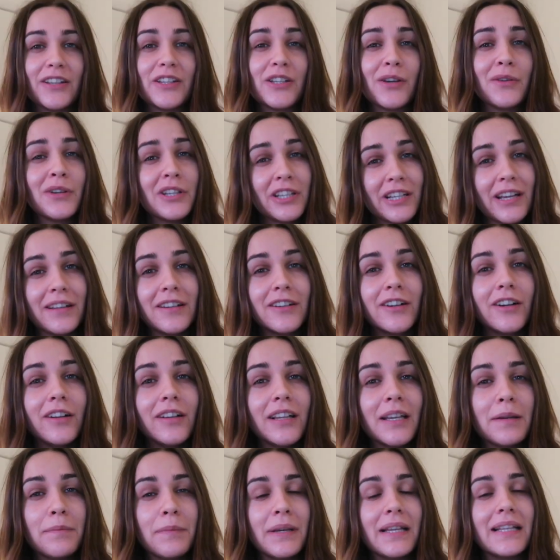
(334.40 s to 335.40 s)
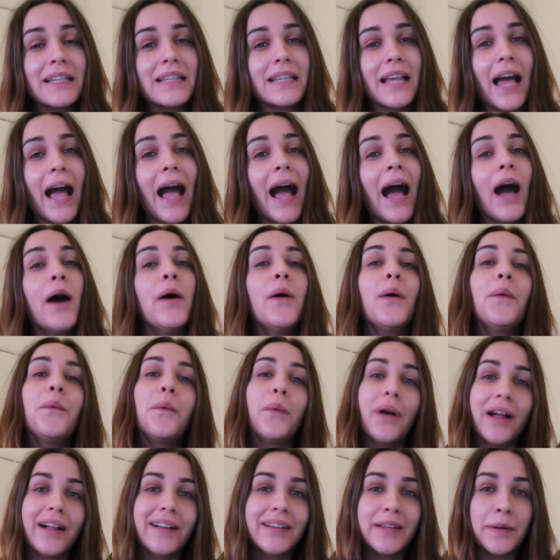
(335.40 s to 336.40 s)
So in general, it means how
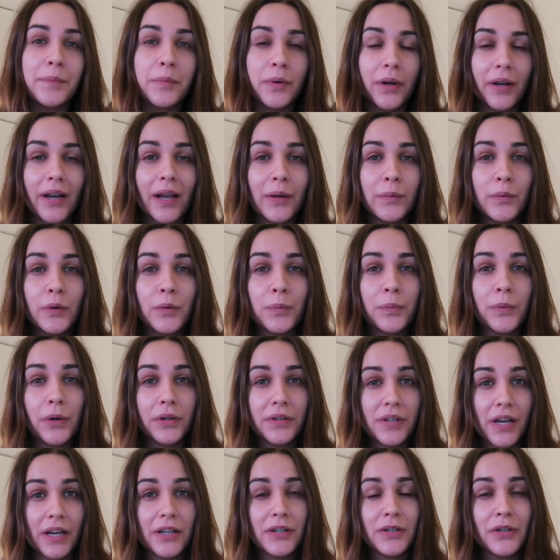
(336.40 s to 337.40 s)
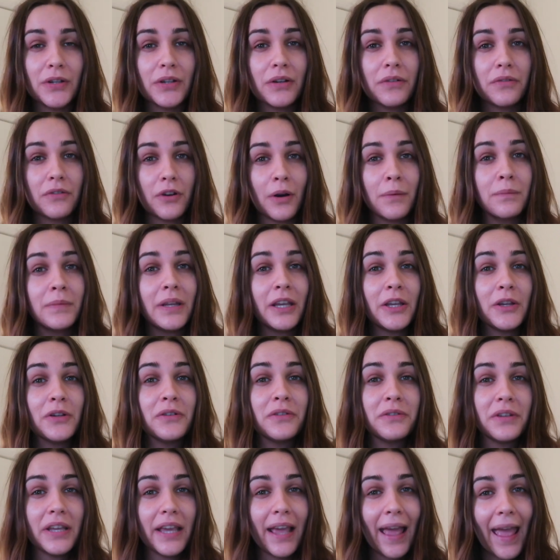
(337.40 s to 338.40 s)
well the product will protect you from the
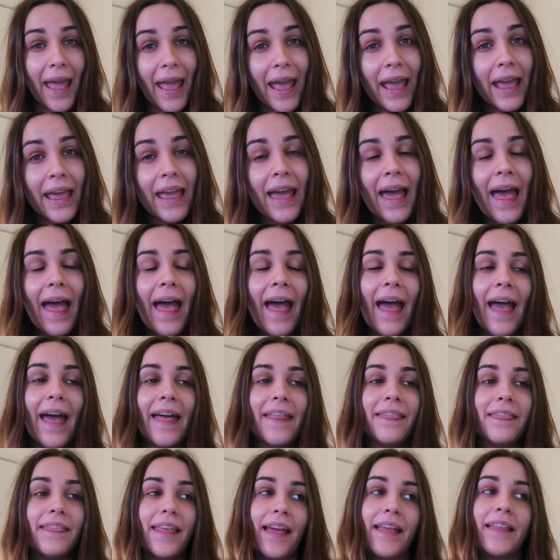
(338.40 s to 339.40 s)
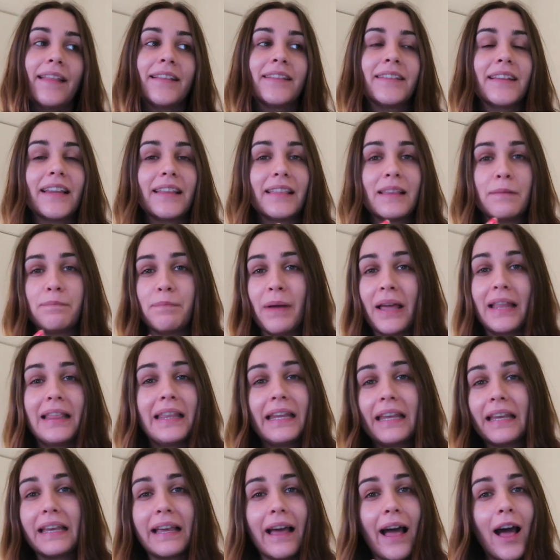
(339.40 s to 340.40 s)
UVA, and then
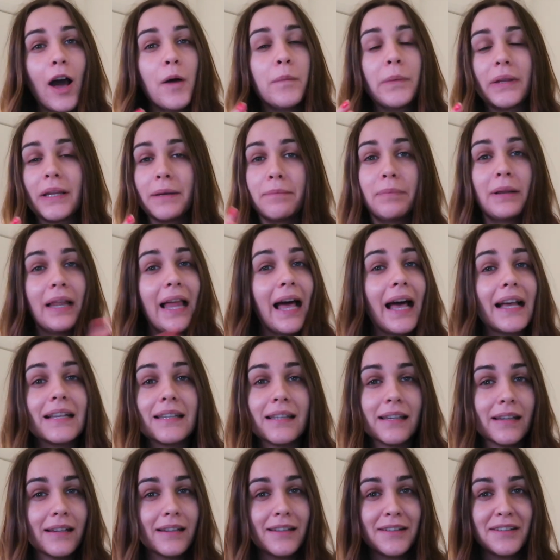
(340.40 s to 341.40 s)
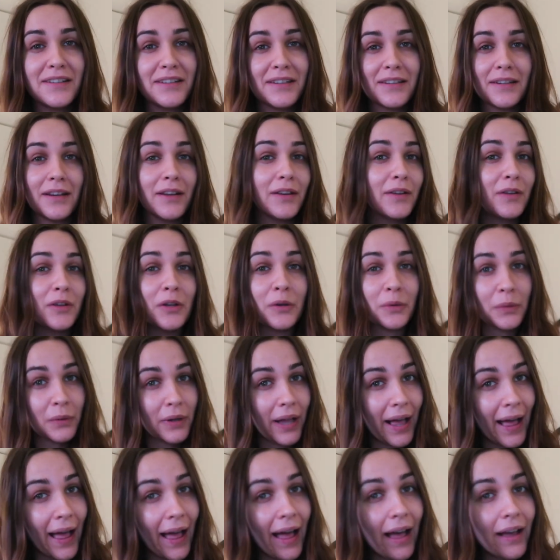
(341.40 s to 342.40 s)
depending how many pluses you
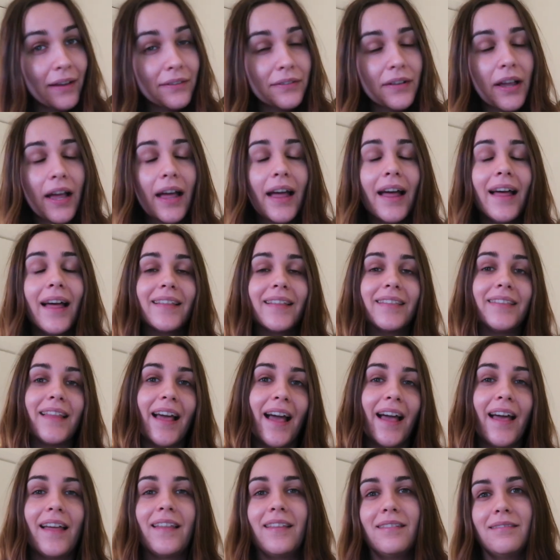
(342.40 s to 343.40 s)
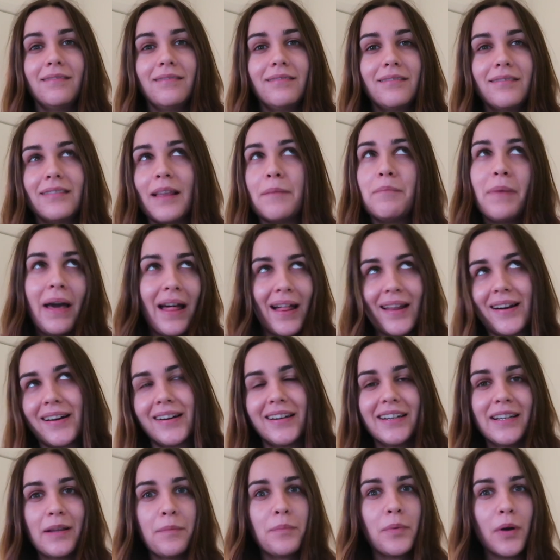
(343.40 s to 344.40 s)
will have, then the
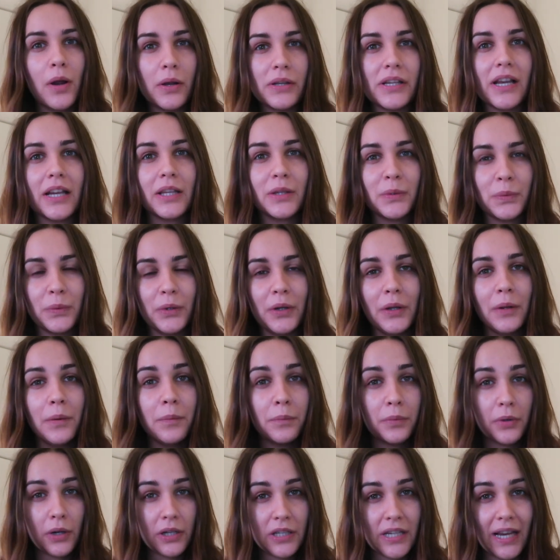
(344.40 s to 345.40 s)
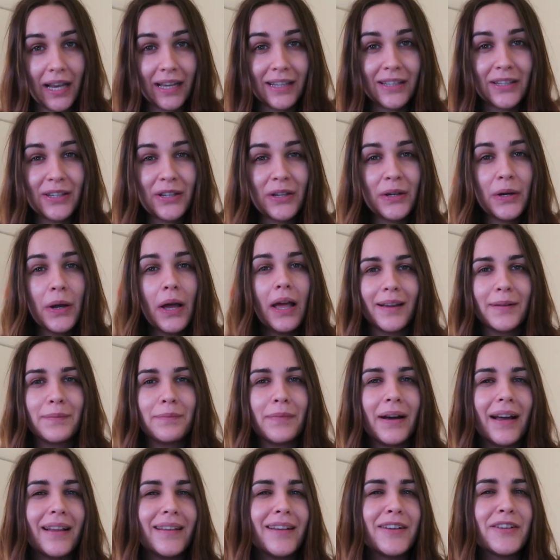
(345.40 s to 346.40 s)
better the product will protect you.
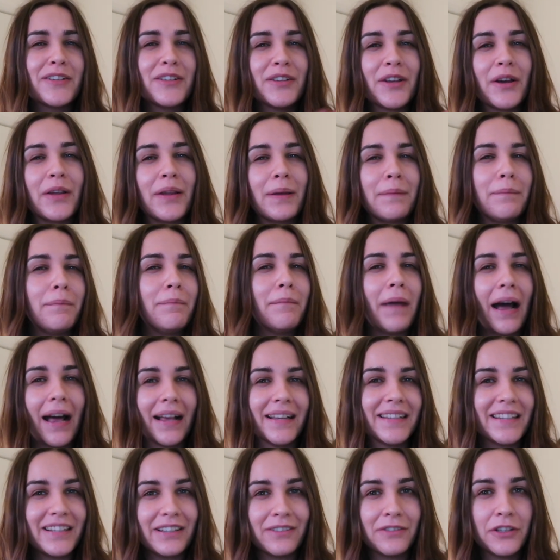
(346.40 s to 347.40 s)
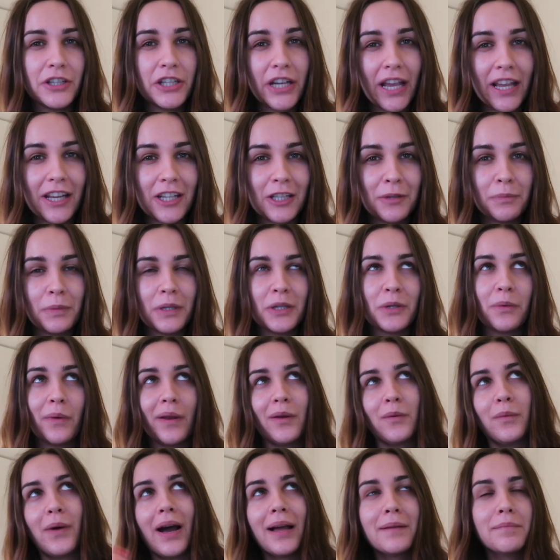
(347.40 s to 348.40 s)
But there's not a massive change
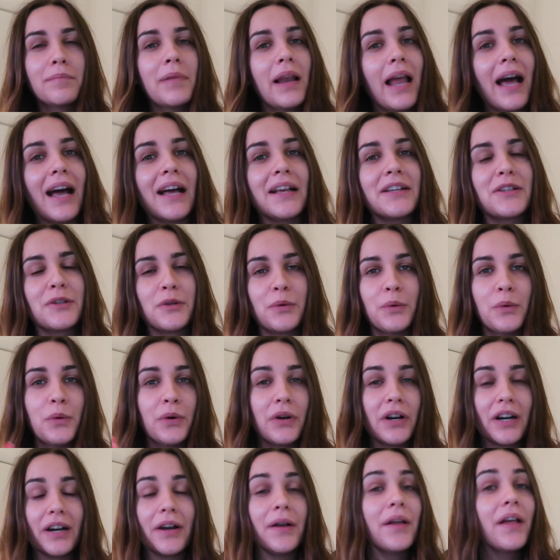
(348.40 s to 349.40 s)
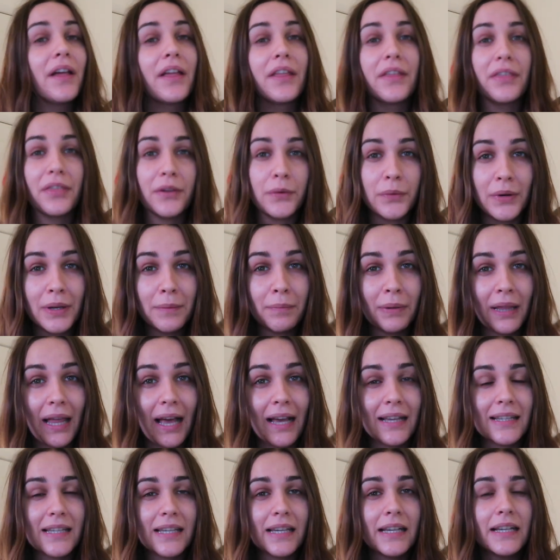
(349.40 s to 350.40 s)
between 1+ or
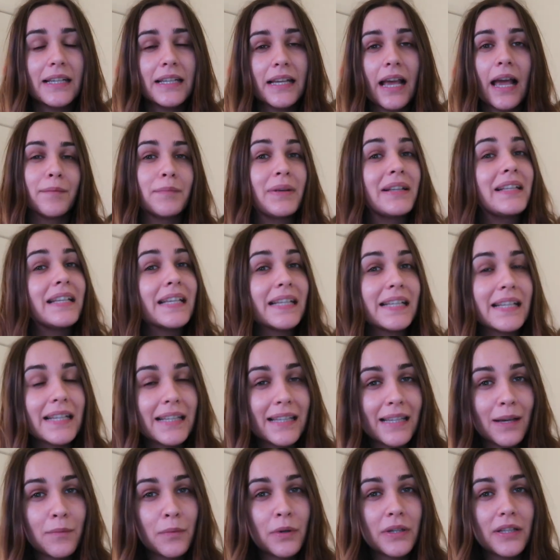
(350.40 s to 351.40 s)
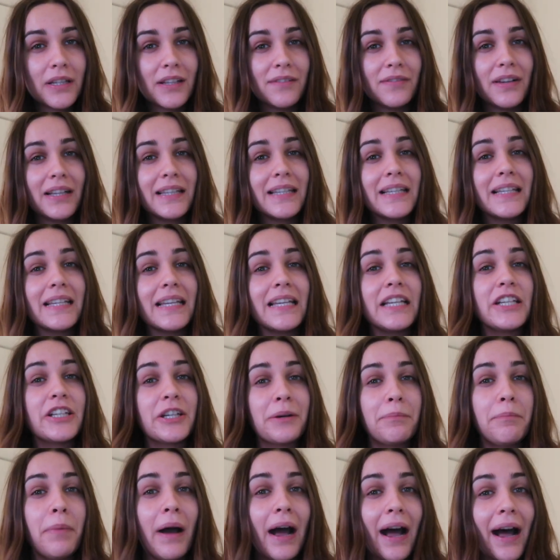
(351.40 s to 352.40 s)
3+, but this system was invented in
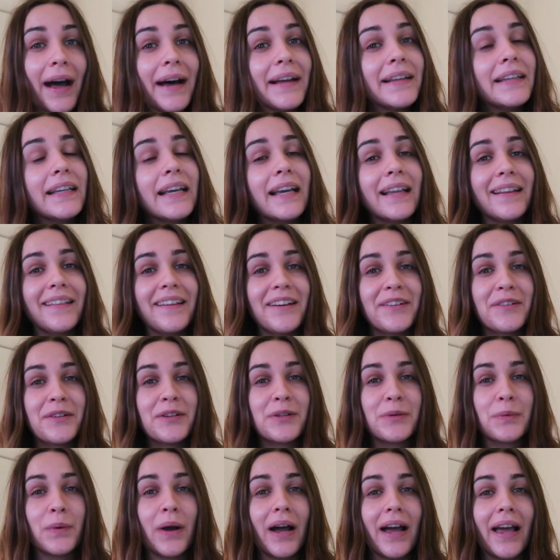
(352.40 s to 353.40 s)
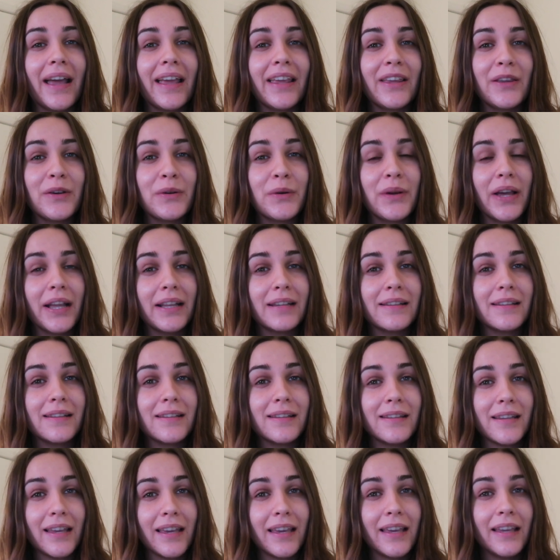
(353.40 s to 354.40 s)
Japan. That is why you can
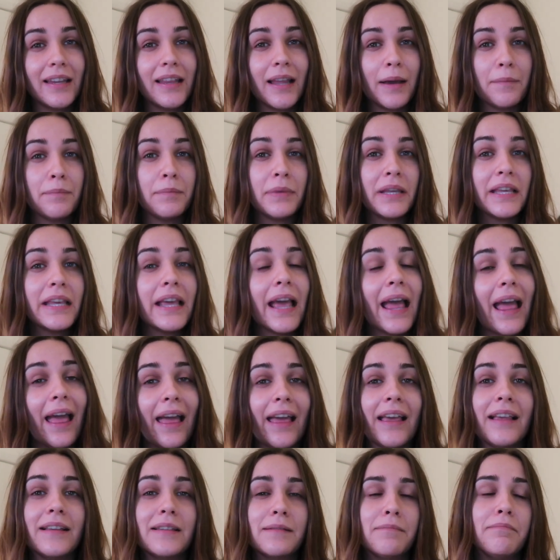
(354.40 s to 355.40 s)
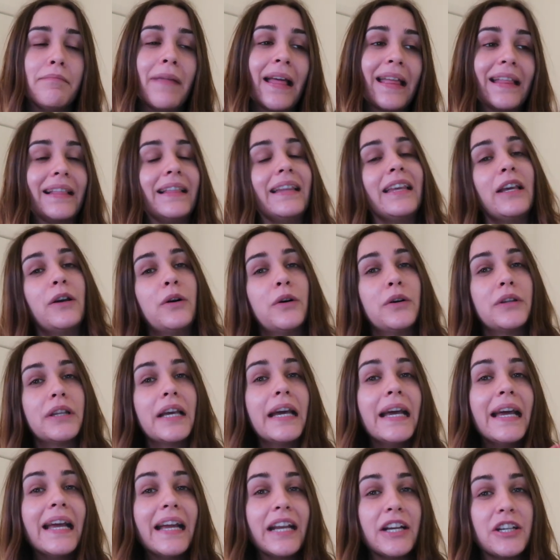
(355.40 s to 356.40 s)
see the PAs mainly on
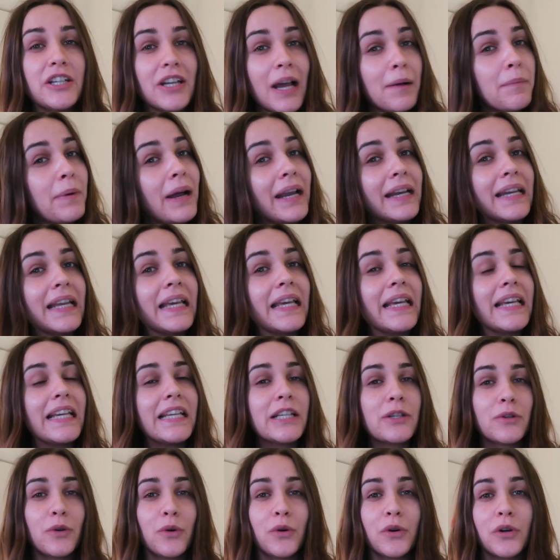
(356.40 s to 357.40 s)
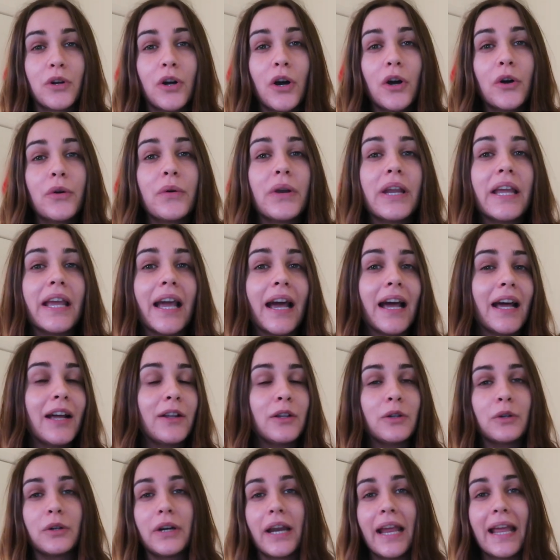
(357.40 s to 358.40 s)
Japanese or
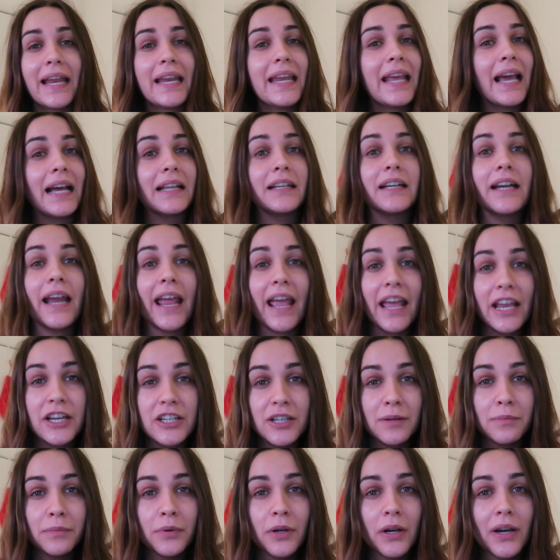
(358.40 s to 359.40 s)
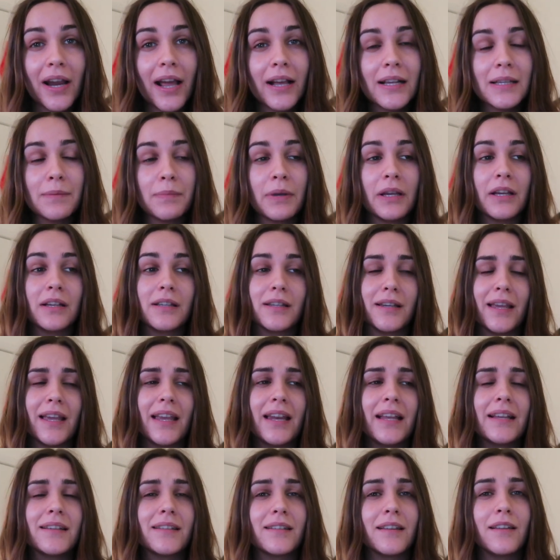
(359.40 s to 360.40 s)
Korean or any other Asian products, because
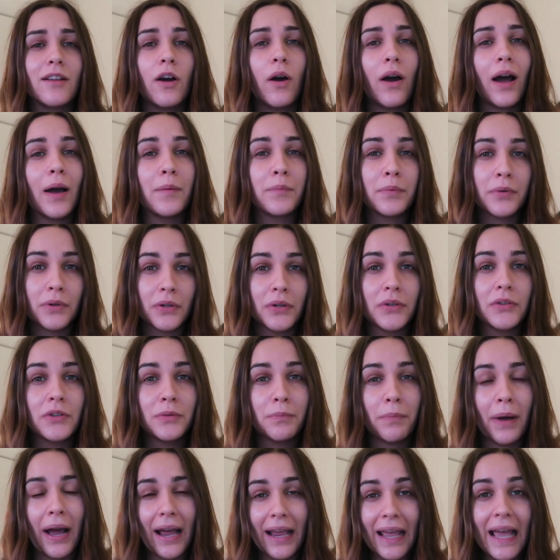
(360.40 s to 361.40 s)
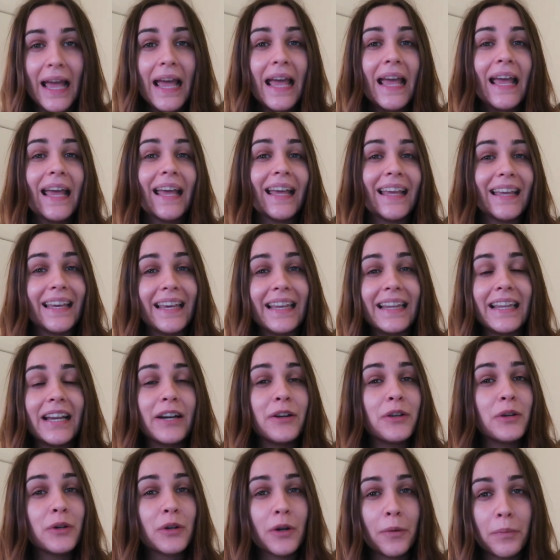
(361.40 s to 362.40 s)
it is not approved by either
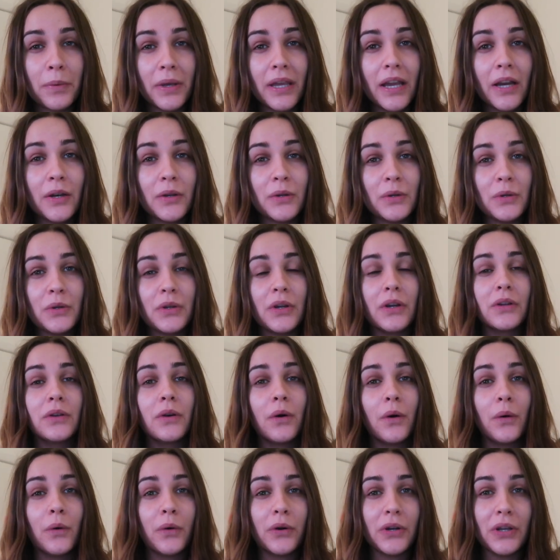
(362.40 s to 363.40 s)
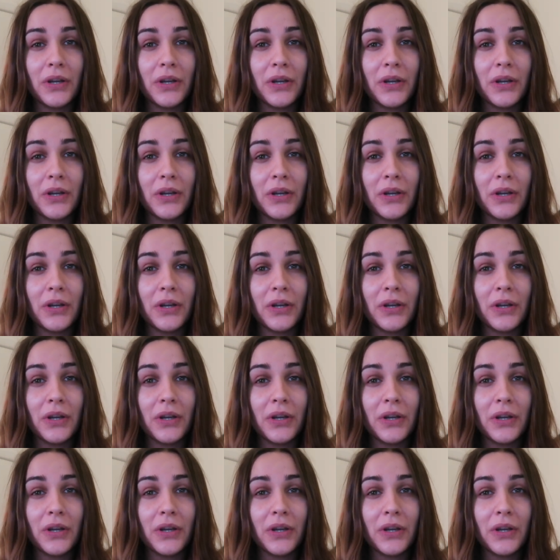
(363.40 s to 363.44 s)
European Union or